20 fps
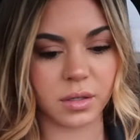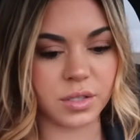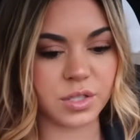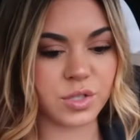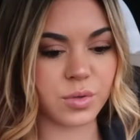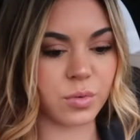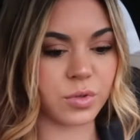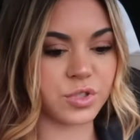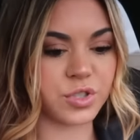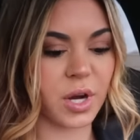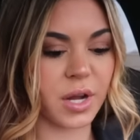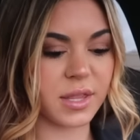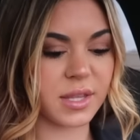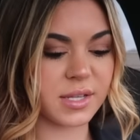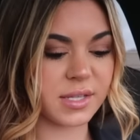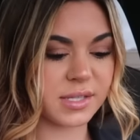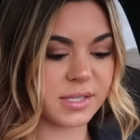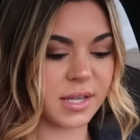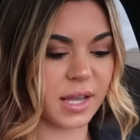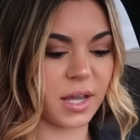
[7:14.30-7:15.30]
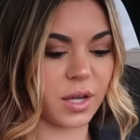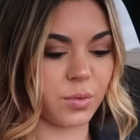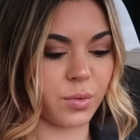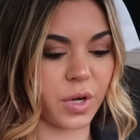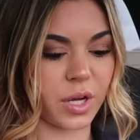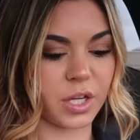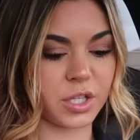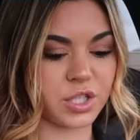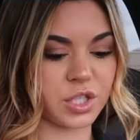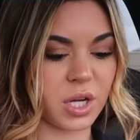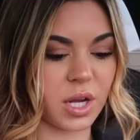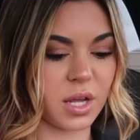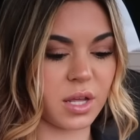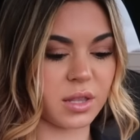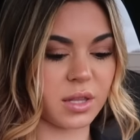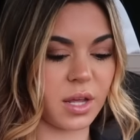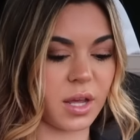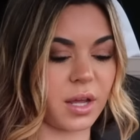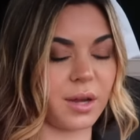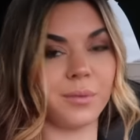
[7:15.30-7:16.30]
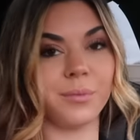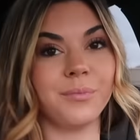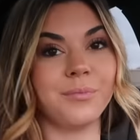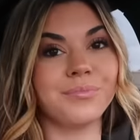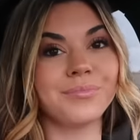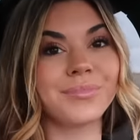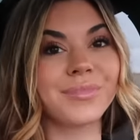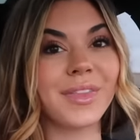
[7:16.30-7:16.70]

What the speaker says: So we'll try the sandwich and then